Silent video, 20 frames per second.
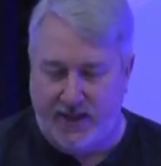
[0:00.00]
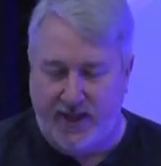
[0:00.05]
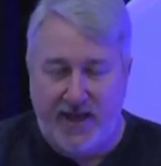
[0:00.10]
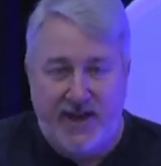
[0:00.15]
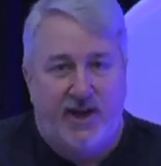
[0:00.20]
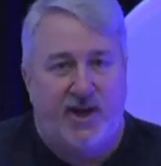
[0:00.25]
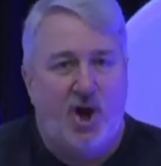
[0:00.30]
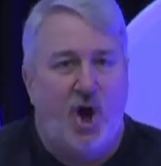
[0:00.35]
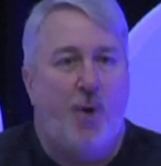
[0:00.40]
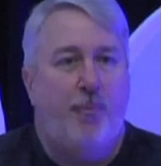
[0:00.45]

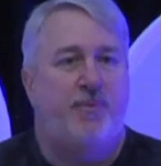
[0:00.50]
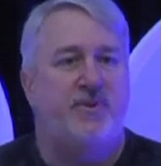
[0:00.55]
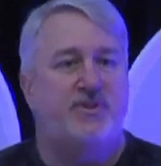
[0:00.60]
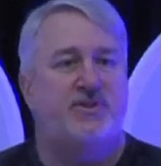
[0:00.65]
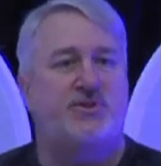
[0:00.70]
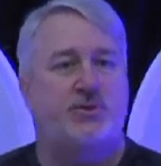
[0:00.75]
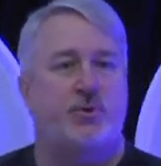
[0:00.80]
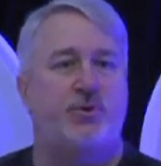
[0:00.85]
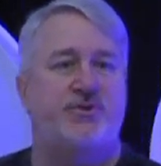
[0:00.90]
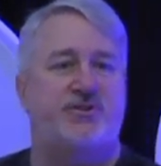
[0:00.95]
In an open
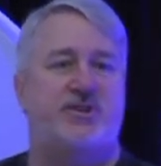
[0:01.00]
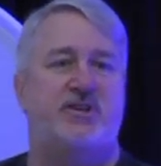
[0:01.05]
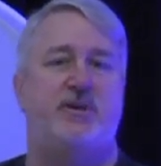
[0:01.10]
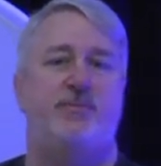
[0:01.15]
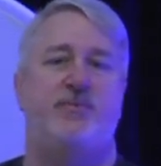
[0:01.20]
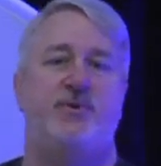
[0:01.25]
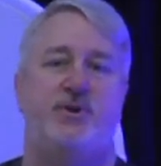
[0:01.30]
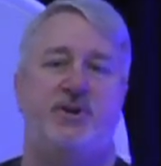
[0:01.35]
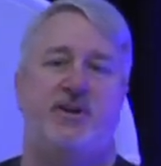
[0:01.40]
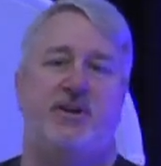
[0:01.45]
source
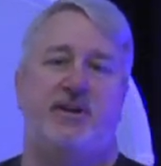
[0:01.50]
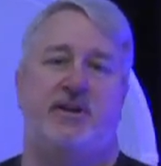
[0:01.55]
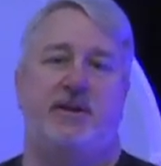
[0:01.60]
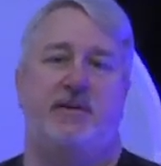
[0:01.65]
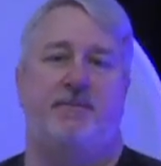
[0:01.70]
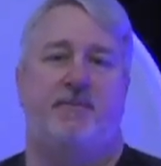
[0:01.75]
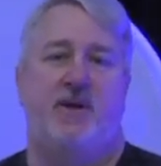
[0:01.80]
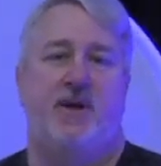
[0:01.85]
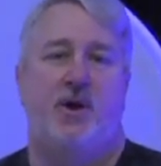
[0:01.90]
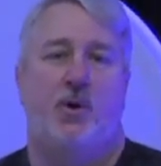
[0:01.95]

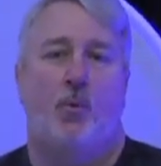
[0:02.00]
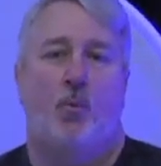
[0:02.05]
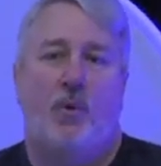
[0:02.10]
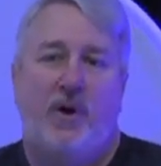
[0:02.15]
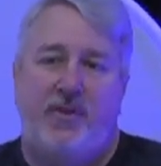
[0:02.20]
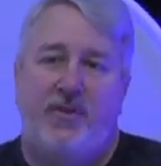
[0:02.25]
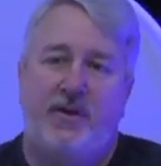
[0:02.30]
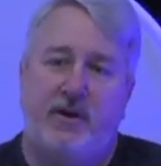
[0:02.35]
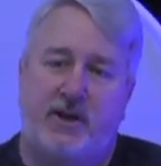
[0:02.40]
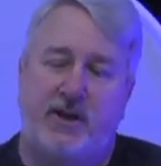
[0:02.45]
community,
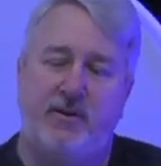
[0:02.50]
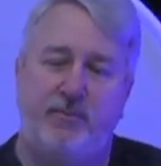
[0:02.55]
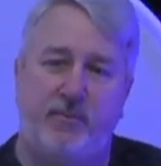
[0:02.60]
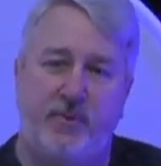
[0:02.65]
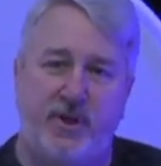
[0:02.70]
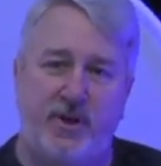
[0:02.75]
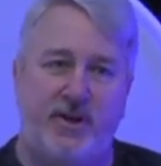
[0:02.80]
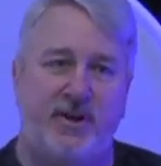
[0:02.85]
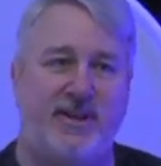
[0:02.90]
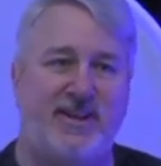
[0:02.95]
when the
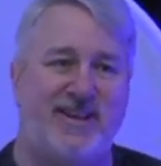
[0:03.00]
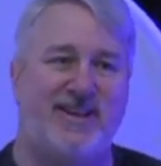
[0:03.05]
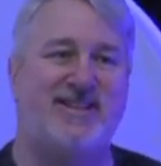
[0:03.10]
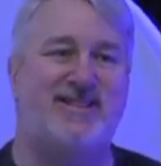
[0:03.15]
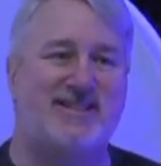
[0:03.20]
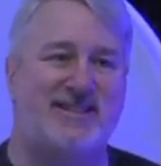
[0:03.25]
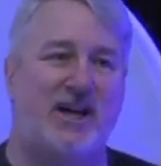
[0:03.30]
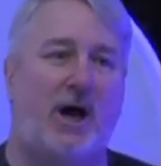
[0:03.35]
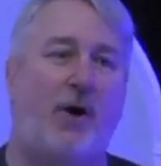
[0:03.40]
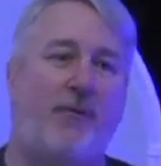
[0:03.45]
community
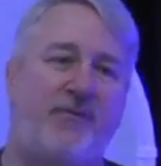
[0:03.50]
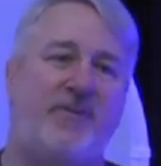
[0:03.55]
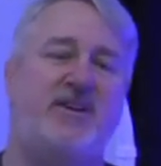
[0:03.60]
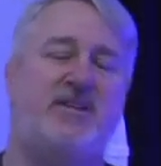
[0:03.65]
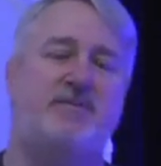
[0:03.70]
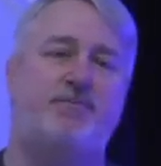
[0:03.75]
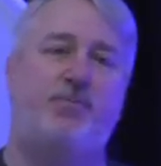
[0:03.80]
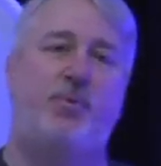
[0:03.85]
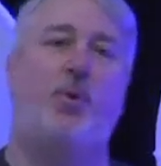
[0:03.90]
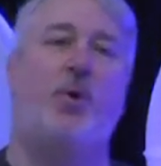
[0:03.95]
itself
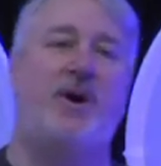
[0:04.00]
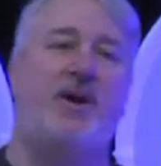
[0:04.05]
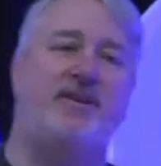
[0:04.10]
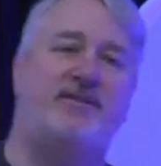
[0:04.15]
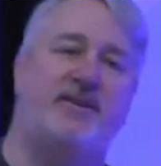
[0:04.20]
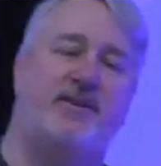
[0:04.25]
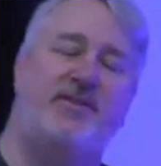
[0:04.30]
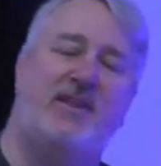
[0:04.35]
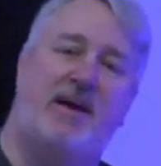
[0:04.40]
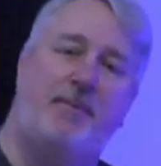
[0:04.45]
is
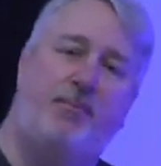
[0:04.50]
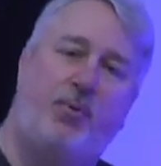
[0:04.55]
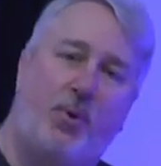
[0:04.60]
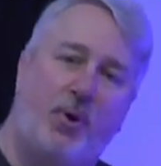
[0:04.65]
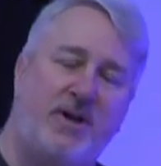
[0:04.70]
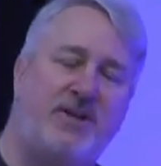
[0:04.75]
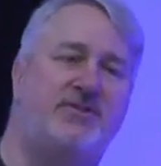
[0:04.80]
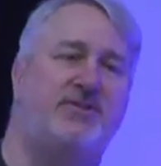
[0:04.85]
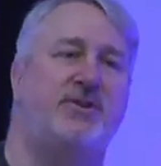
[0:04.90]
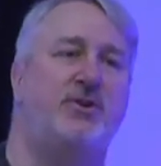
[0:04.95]
poisoned, that
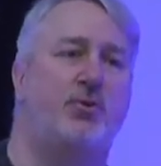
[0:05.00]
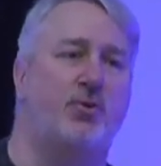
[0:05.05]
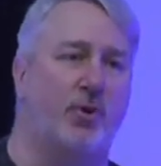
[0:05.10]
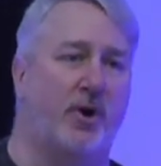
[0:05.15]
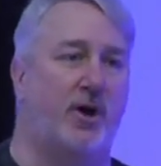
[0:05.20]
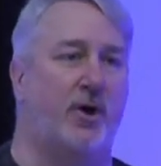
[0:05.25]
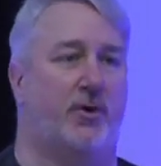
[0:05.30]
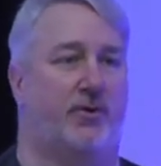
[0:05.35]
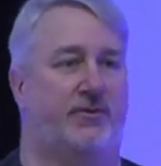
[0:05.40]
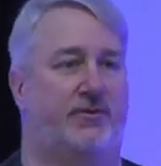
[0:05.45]
poison
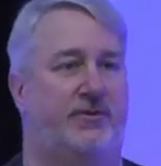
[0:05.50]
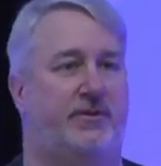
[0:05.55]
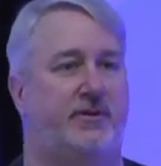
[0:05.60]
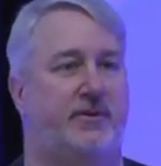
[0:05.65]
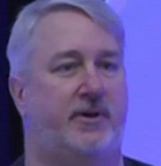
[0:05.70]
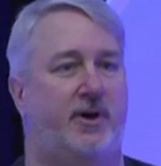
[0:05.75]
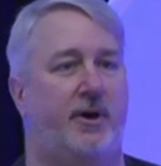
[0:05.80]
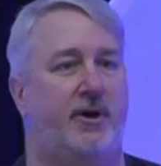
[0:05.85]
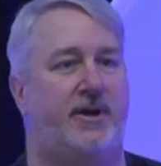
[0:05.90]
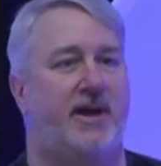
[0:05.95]
grows.
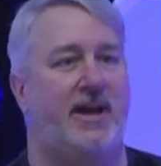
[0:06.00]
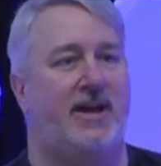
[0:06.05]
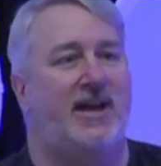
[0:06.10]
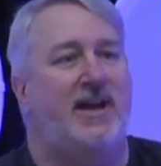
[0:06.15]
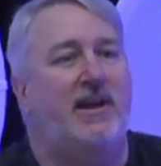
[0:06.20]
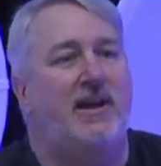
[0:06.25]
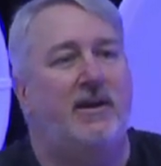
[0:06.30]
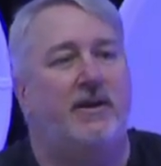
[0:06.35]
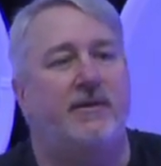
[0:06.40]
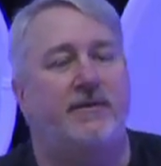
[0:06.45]
Okay,
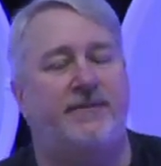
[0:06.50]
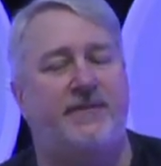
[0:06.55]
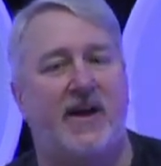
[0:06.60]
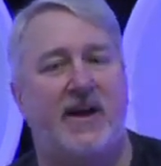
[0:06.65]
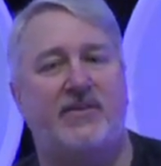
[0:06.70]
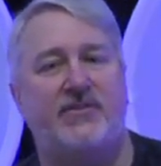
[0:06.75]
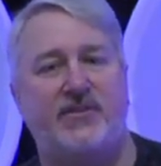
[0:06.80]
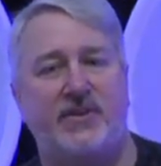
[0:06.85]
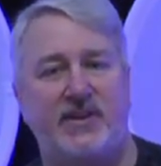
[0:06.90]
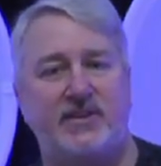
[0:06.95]
and it
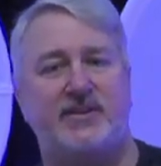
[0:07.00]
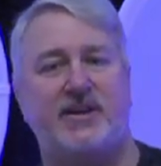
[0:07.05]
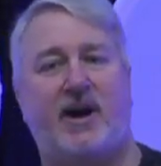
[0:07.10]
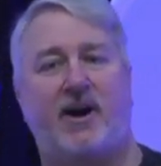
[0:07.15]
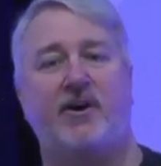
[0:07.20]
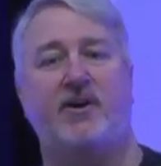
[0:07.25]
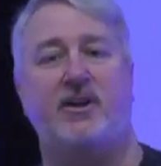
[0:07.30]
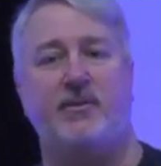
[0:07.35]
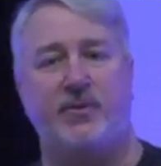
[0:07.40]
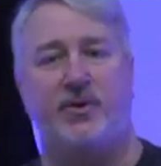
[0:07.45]
affects the
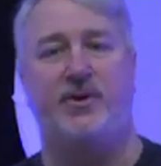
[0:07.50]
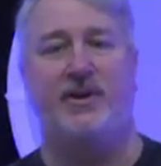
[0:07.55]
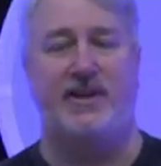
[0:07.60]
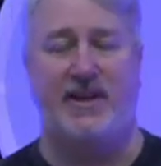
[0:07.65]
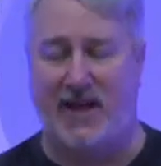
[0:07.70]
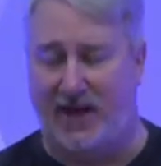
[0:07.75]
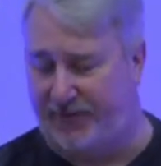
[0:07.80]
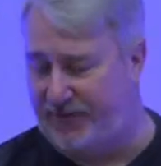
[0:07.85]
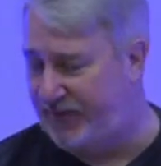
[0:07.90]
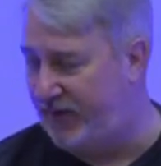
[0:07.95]
entire
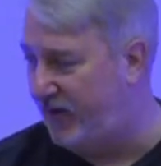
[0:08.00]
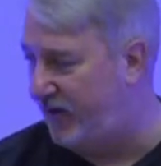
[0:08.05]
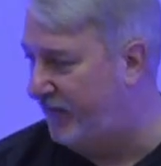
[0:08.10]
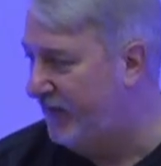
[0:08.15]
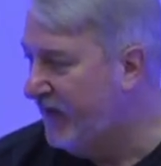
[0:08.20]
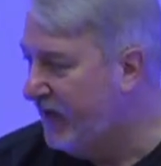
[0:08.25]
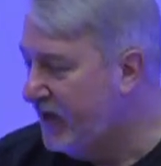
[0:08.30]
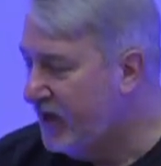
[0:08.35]
community out there.